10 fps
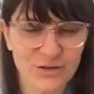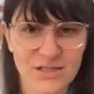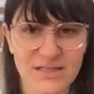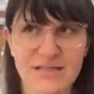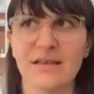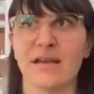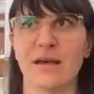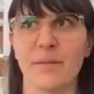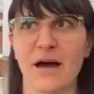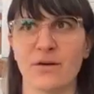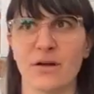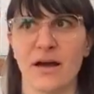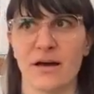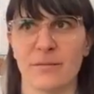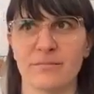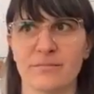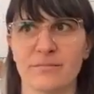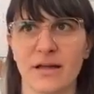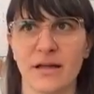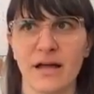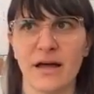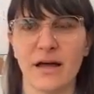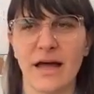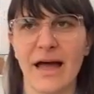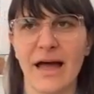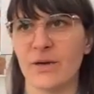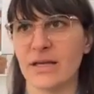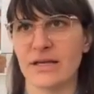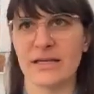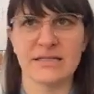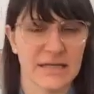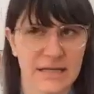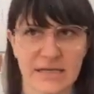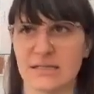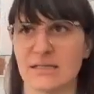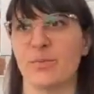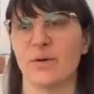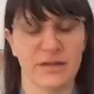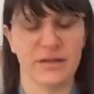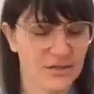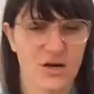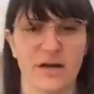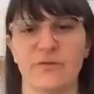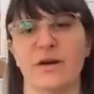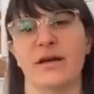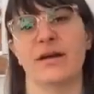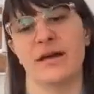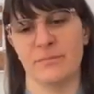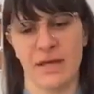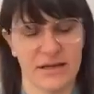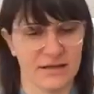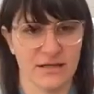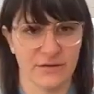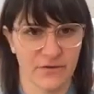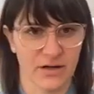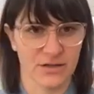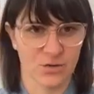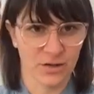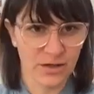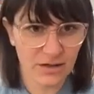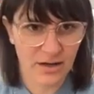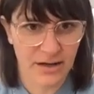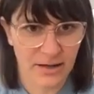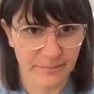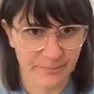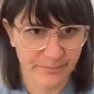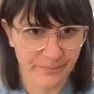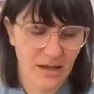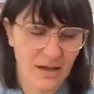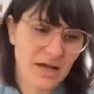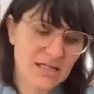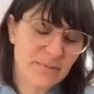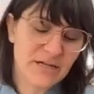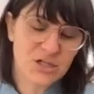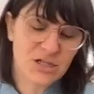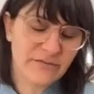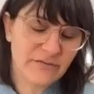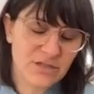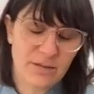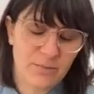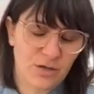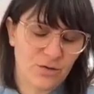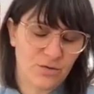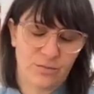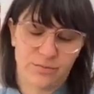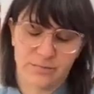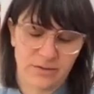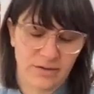Just thinking about how easy it is to pull in that driveway and make it to the front door, especially if you're someone who,